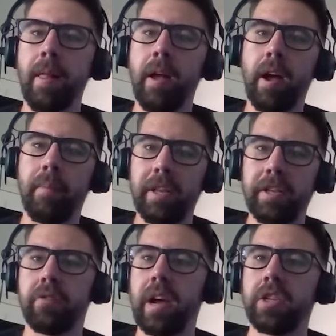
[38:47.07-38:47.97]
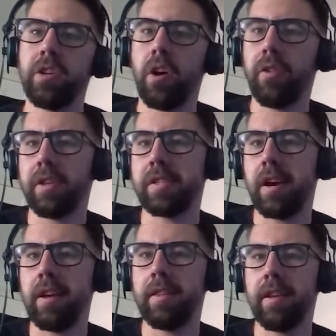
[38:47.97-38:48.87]
um, interaction on the
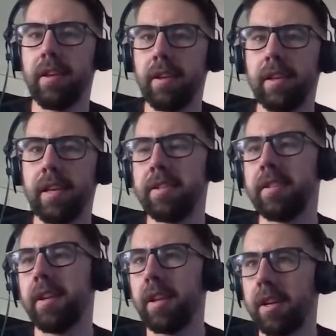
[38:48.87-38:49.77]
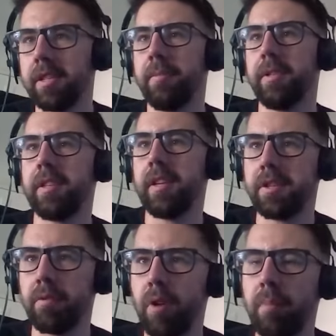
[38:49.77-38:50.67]
site that gets to the customer, to get to
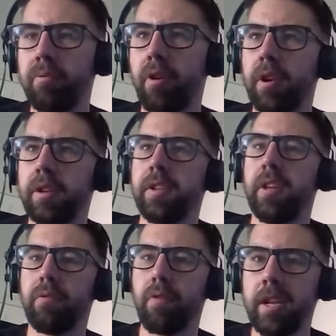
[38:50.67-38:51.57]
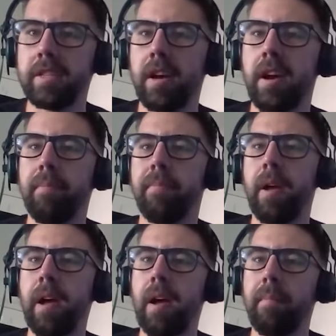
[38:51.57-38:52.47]
the right product at the right time,
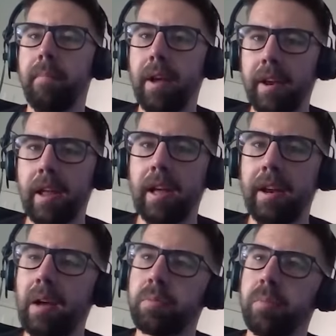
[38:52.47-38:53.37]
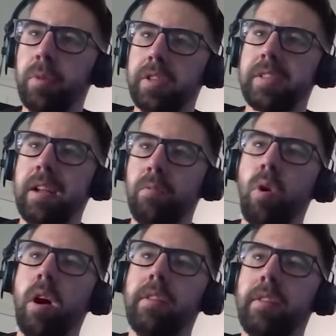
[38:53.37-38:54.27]
um, and, and helps them understand
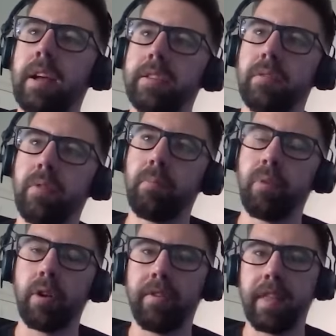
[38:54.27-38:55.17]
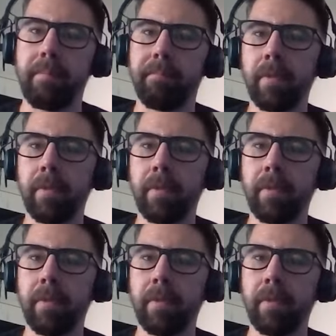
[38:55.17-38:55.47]
why that, that is the right product for them.